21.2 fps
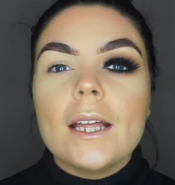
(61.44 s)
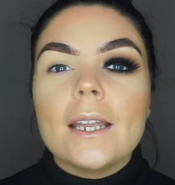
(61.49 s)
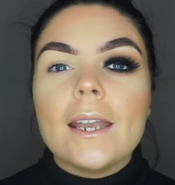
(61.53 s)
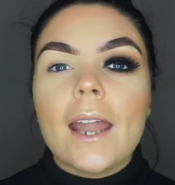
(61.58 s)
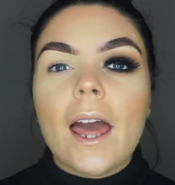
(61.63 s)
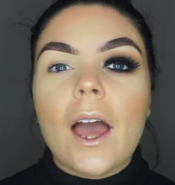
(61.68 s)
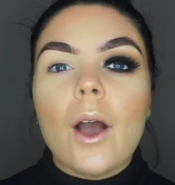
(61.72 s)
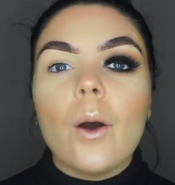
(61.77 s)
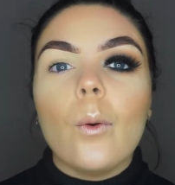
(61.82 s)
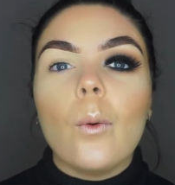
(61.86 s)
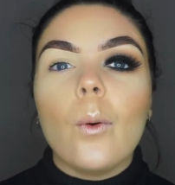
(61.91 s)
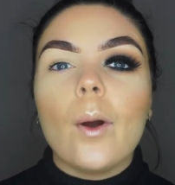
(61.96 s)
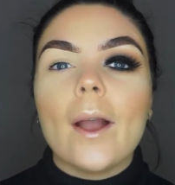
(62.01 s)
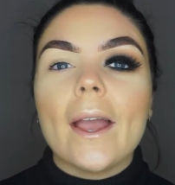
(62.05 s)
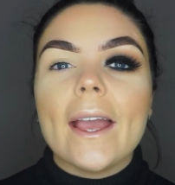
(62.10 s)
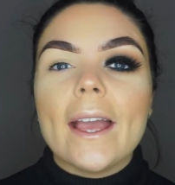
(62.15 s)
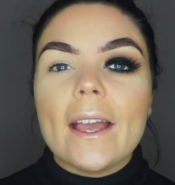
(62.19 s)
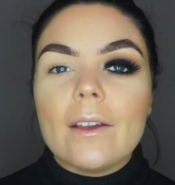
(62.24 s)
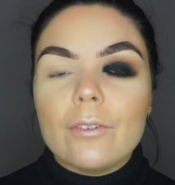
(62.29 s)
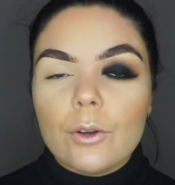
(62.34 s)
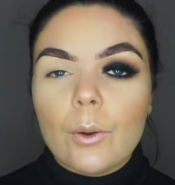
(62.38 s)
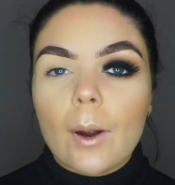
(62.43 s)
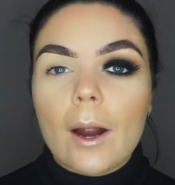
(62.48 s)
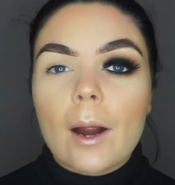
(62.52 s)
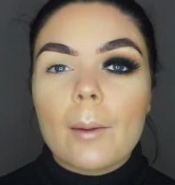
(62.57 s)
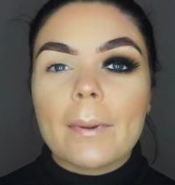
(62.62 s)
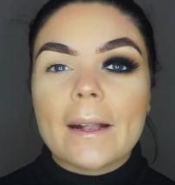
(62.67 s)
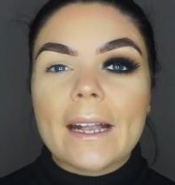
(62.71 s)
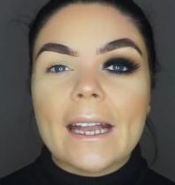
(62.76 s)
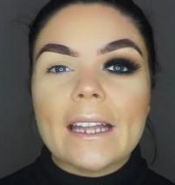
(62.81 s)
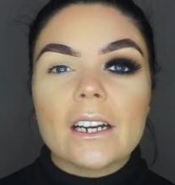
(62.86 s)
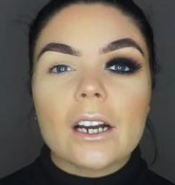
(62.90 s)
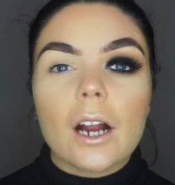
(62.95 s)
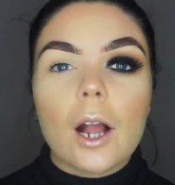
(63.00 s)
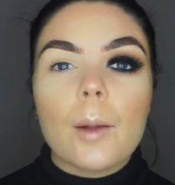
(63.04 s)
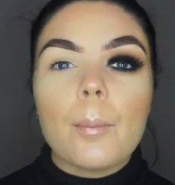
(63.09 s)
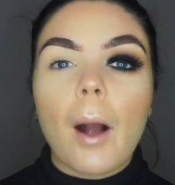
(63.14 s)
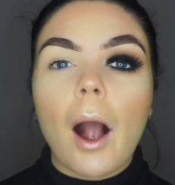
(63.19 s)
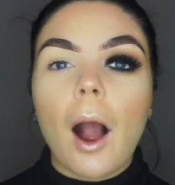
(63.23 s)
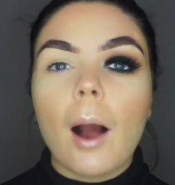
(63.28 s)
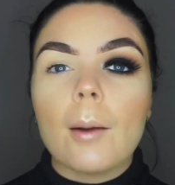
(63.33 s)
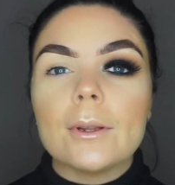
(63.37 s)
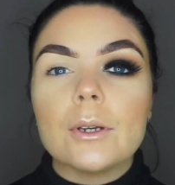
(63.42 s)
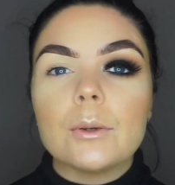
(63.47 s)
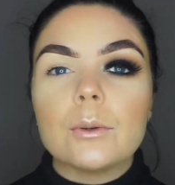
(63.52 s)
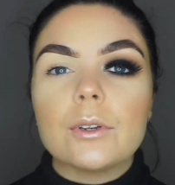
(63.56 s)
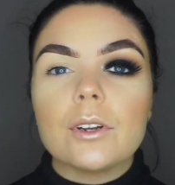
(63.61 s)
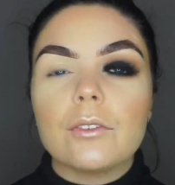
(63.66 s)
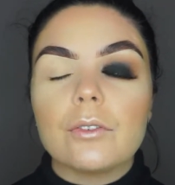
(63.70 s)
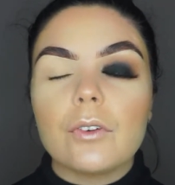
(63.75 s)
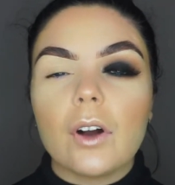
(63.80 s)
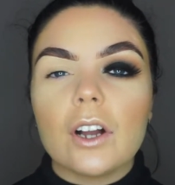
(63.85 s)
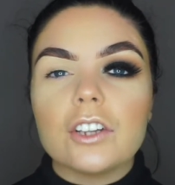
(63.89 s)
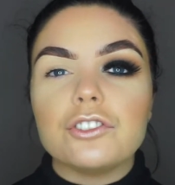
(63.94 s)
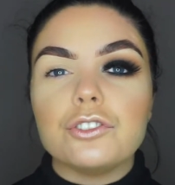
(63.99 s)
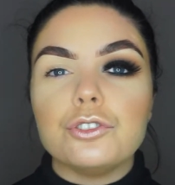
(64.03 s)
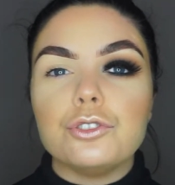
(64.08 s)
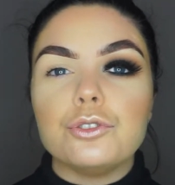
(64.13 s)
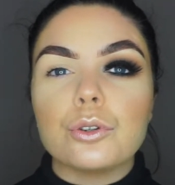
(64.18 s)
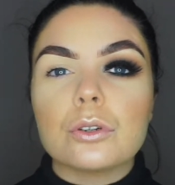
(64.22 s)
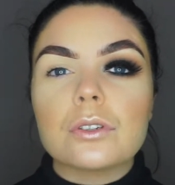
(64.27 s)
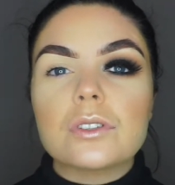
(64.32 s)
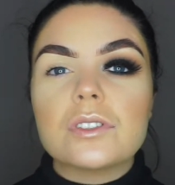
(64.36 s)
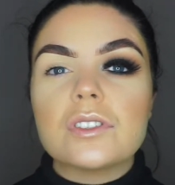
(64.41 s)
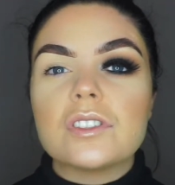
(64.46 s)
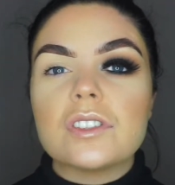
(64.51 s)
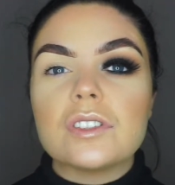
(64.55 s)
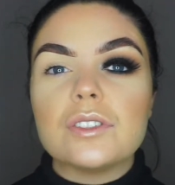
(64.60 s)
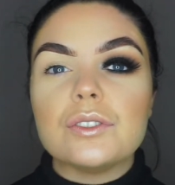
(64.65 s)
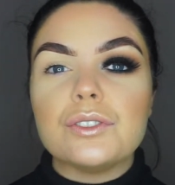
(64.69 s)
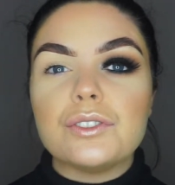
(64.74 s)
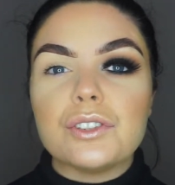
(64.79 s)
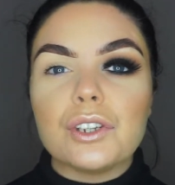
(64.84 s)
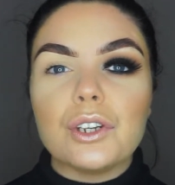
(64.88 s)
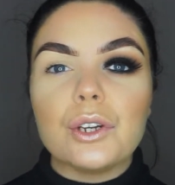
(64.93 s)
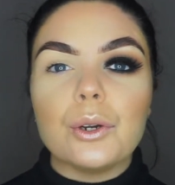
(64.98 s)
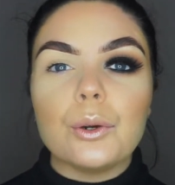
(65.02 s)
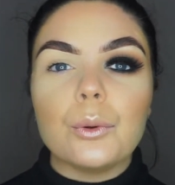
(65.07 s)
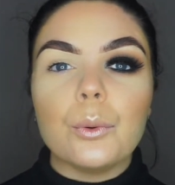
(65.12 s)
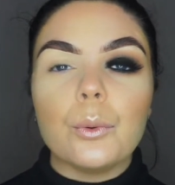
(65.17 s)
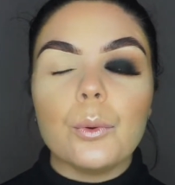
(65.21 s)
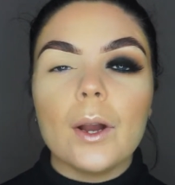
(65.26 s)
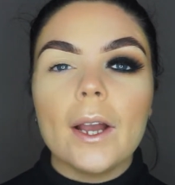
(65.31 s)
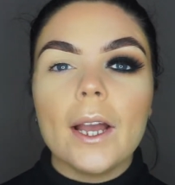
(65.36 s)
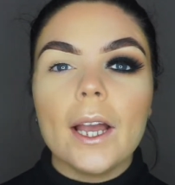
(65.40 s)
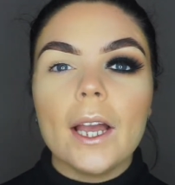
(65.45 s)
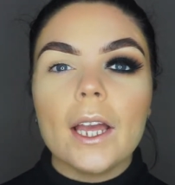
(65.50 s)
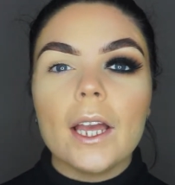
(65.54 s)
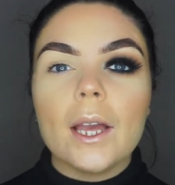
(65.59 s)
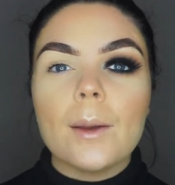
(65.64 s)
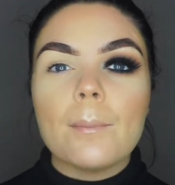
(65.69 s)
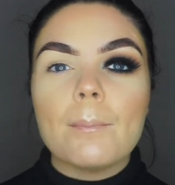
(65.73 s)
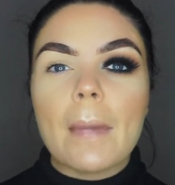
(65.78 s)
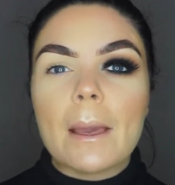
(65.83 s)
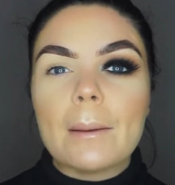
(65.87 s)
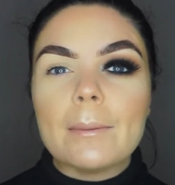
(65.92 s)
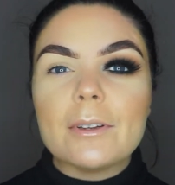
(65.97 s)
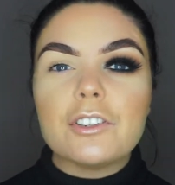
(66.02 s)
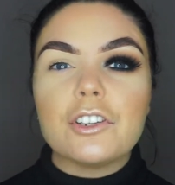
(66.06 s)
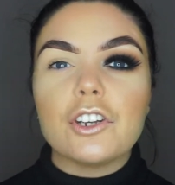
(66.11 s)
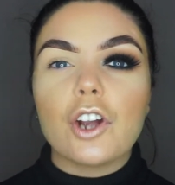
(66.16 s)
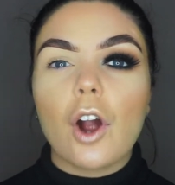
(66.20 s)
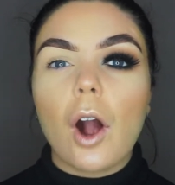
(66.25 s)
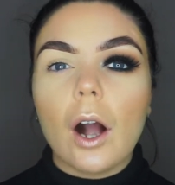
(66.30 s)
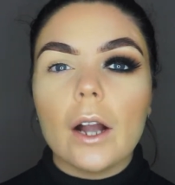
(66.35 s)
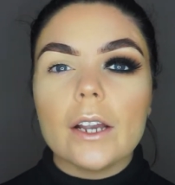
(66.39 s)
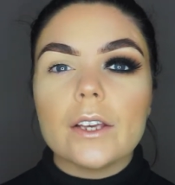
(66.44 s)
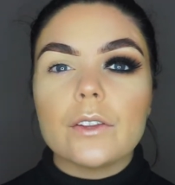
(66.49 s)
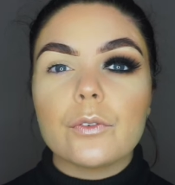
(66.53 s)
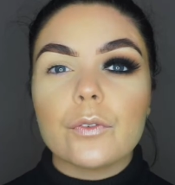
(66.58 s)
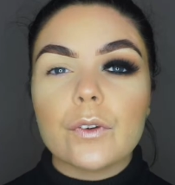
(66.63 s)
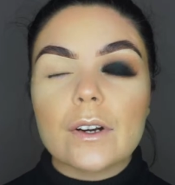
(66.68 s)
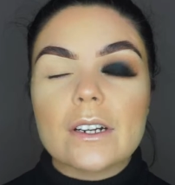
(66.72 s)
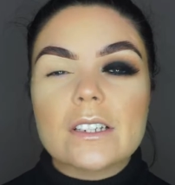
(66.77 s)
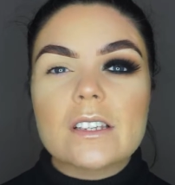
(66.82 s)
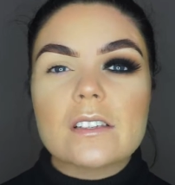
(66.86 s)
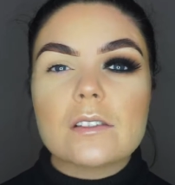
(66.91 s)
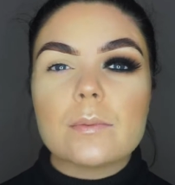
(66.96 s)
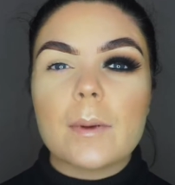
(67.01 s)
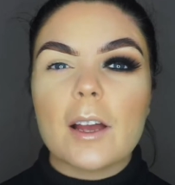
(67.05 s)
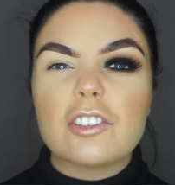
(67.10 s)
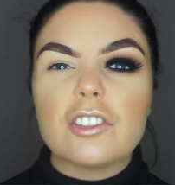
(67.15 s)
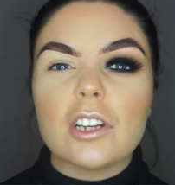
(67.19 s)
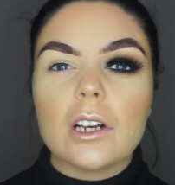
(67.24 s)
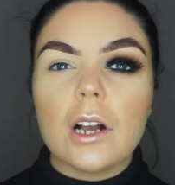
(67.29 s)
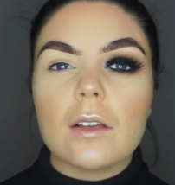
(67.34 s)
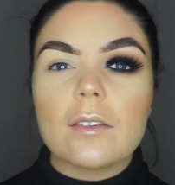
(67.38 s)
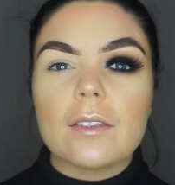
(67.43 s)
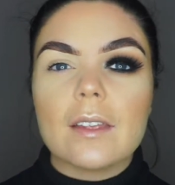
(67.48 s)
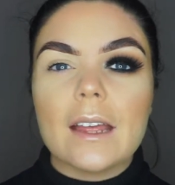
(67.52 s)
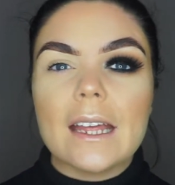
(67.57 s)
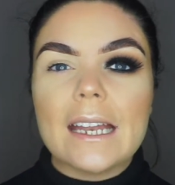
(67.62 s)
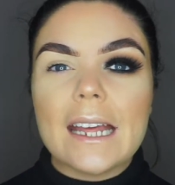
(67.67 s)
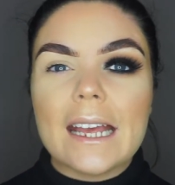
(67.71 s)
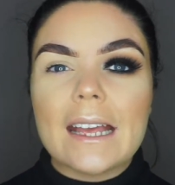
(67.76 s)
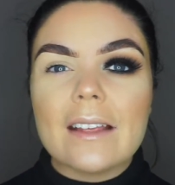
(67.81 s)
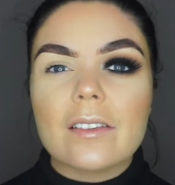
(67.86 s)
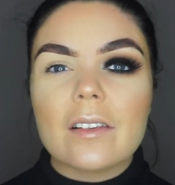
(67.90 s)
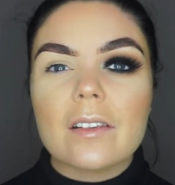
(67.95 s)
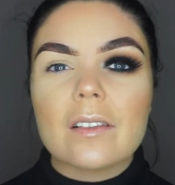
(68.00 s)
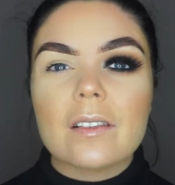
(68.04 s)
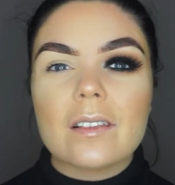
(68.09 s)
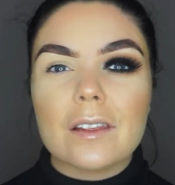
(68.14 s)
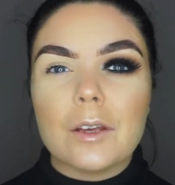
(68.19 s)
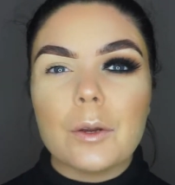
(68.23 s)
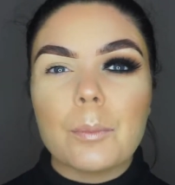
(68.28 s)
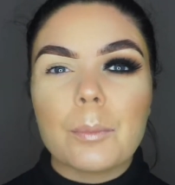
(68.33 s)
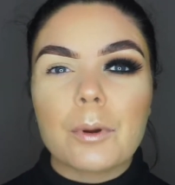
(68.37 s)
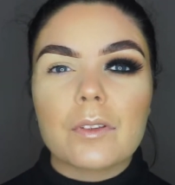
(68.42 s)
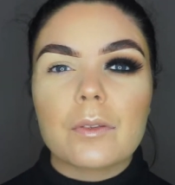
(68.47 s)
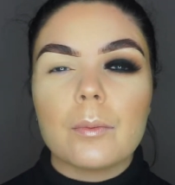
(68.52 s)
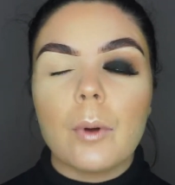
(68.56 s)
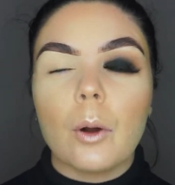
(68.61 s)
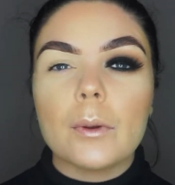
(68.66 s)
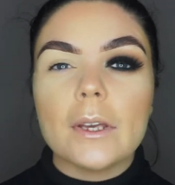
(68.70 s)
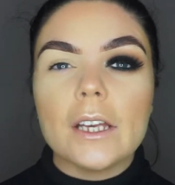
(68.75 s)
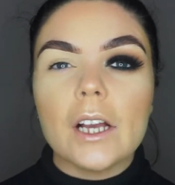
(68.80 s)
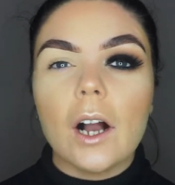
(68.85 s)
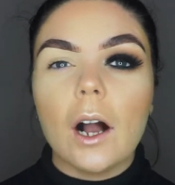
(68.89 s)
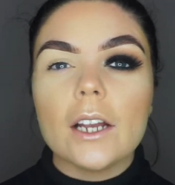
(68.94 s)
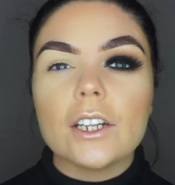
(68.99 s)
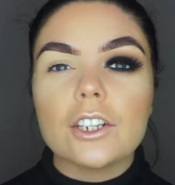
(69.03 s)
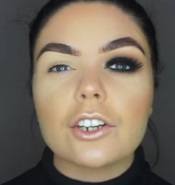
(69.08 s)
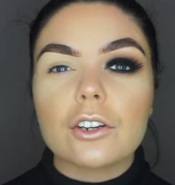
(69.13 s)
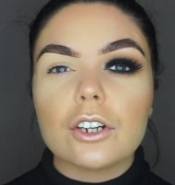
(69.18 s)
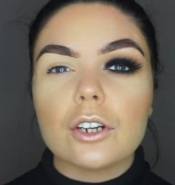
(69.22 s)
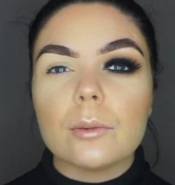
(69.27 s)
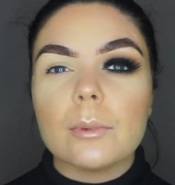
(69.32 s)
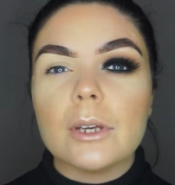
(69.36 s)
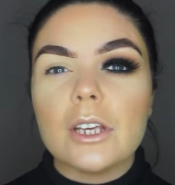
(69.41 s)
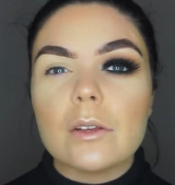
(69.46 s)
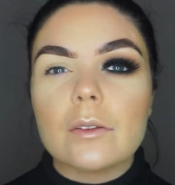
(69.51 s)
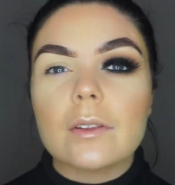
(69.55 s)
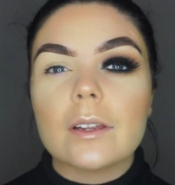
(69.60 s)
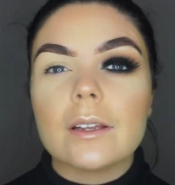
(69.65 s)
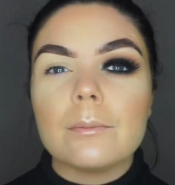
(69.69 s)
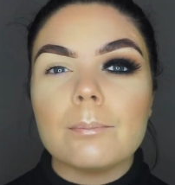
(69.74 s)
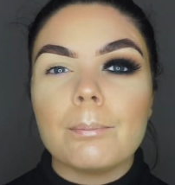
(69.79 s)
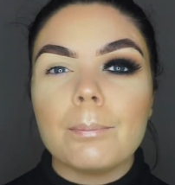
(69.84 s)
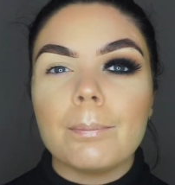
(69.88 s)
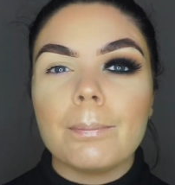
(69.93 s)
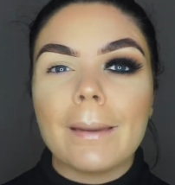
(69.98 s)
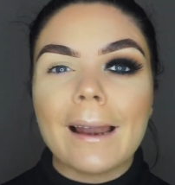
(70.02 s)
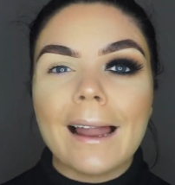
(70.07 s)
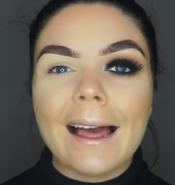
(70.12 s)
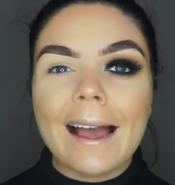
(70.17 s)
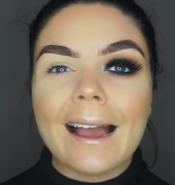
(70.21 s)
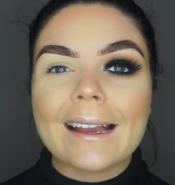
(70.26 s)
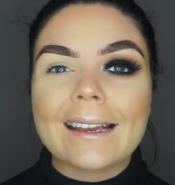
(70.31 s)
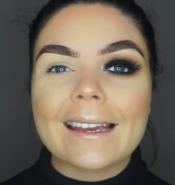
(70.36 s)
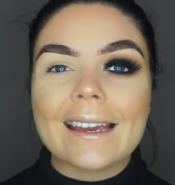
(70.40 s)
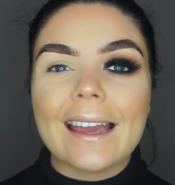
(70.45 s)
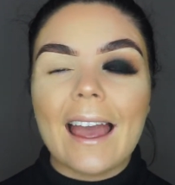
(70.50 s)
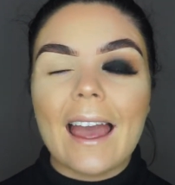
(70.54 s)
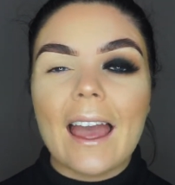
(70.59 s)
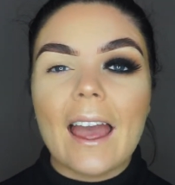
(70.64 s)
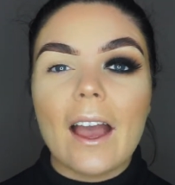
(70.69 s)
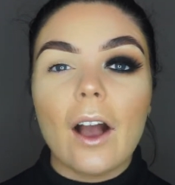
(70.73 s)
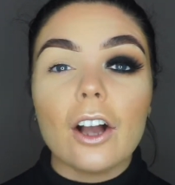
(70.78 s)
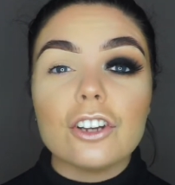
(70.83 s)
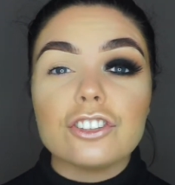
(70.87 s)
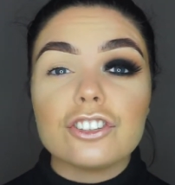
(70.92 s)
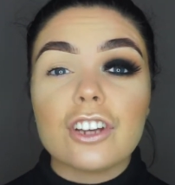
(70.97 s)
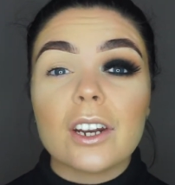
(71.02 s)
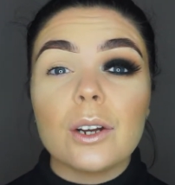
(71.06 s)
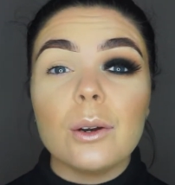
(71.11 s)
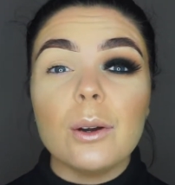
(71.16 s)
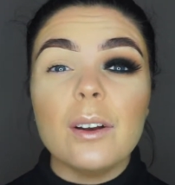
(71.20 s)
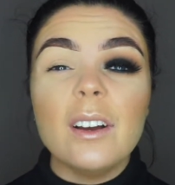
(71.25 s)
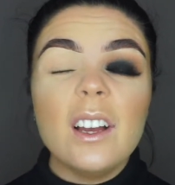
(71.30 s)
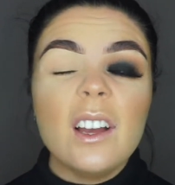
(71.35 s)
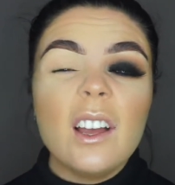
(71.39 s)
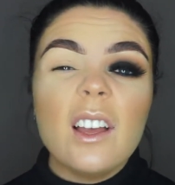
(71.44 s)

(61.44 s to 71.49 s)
now if you are a beginner, I probably would advise you just to maybe do your eyes first, especially because it is a super smoky eye and you're going to be using black eyeshadow.